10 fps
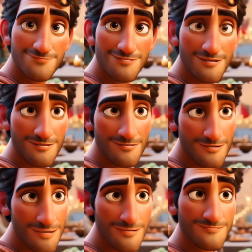"What
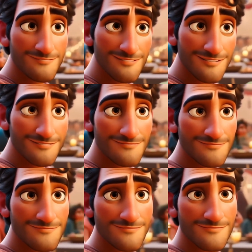is sweeter than
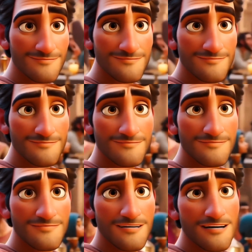honey?
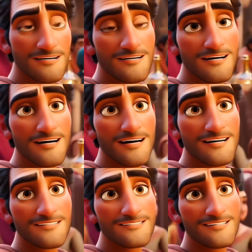What is
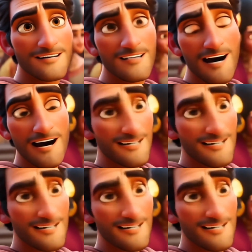stronger than a